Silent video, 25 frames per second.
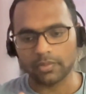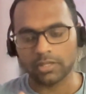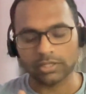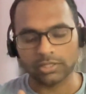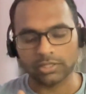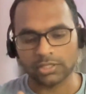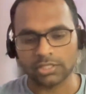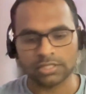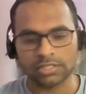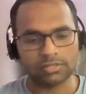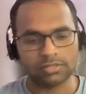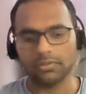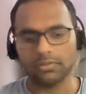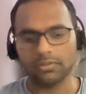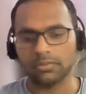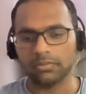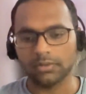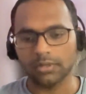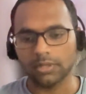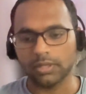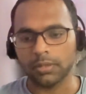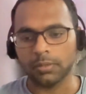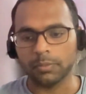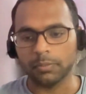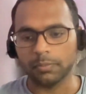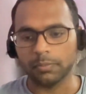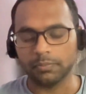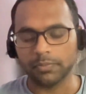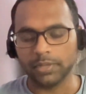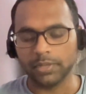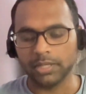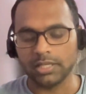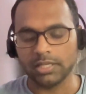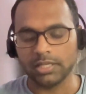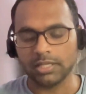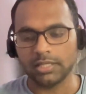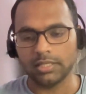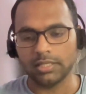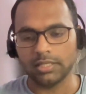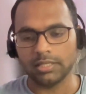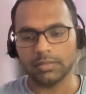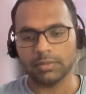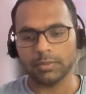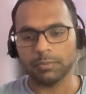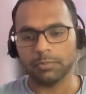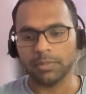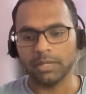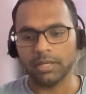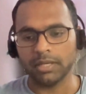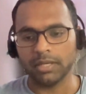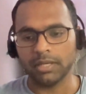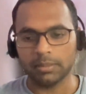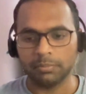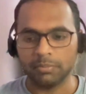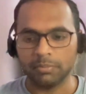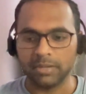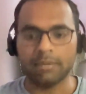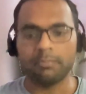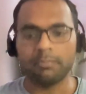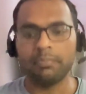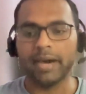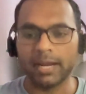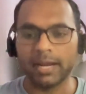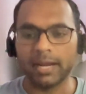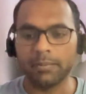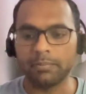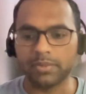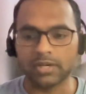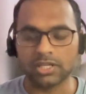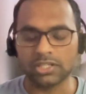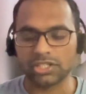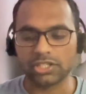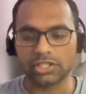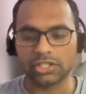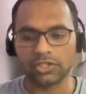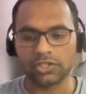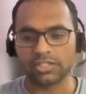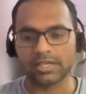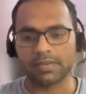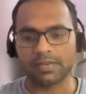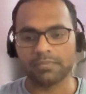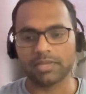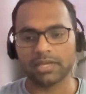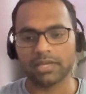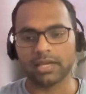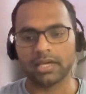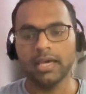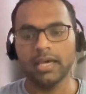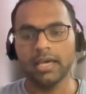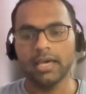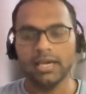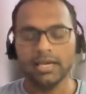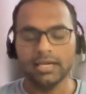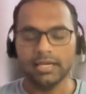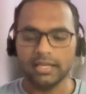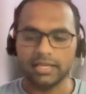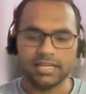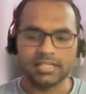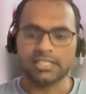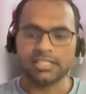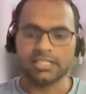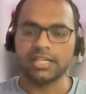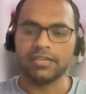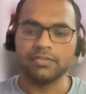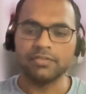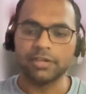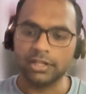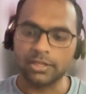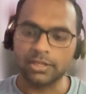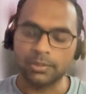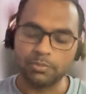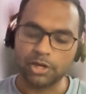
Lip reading: just be a bad person or something. The